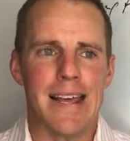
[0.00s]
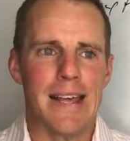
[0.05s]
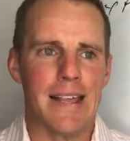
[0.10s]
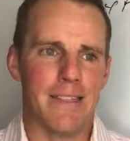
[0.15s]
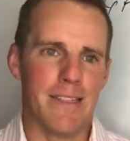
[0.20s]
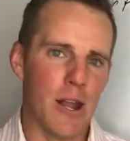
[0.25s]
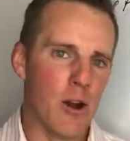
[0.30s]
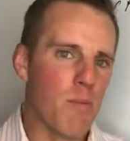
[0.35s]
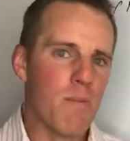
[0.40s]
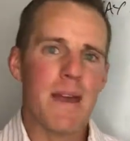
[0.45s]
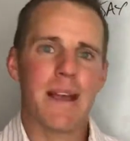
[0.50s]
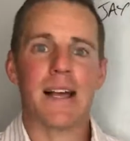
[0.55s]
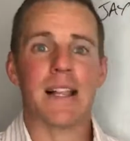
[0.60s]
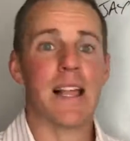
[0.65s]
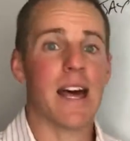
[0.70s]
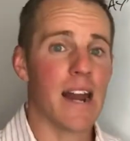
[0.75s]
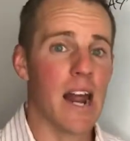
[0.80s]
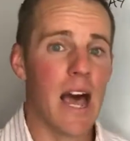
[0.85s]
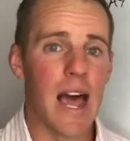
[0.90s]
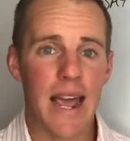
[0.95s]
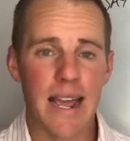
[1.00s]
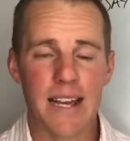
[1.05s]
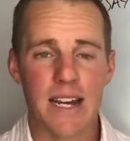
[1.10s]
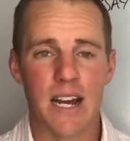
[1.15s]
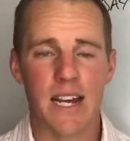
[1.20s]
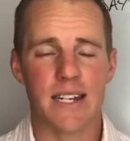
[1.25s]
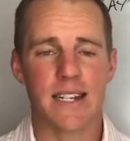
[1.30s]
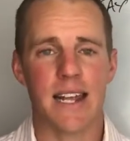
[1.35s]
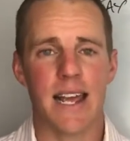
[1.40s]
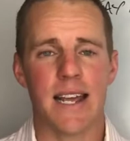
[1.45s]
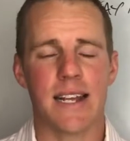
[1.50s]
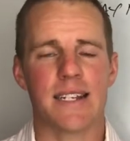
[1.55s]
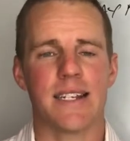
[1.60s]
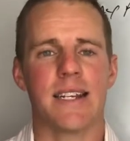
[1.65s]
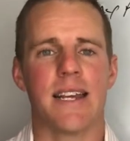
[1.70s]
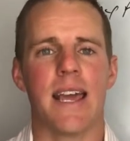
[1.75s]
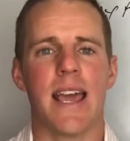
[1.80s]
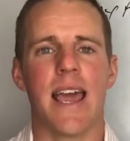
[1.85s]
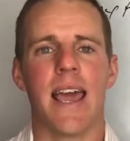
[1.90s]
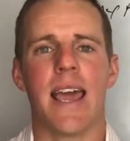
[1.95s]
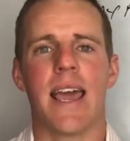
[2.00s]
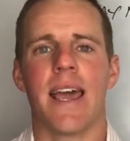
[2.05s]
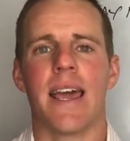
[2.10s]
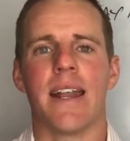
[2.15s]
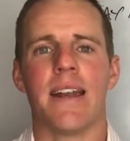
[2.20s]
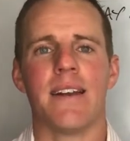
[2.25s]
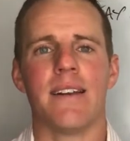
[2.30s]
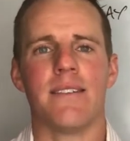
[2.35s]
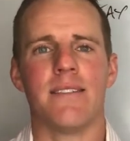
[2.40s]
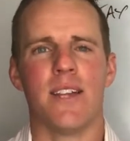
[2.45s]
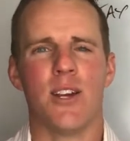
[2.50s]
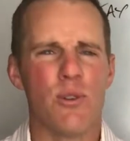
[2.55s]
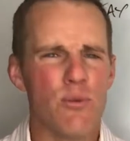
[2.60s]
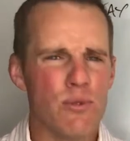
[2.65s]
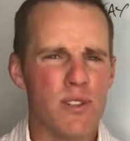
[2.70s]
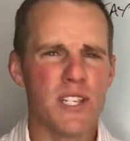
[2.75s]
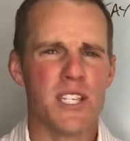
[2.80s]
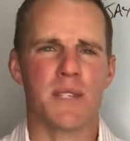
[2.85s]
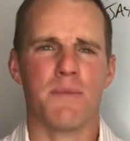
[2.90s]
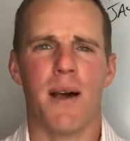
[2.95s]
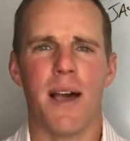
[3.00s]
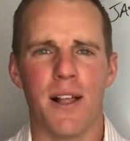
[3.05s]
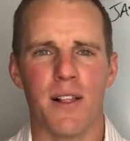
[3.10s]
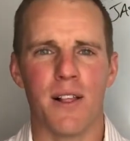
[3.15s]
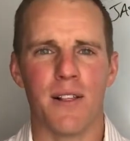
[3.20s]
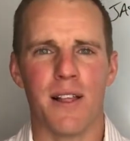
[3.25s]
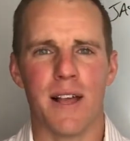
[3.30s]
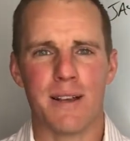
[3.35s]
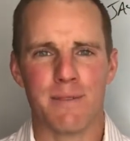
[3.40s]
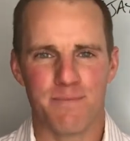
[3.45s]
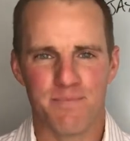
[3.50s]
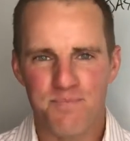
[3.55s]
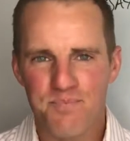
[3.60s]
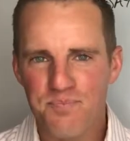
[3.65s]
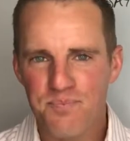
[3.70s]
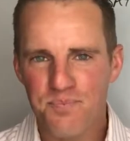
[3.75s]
they don't make a lot of eye contact and they don't really smile a lot.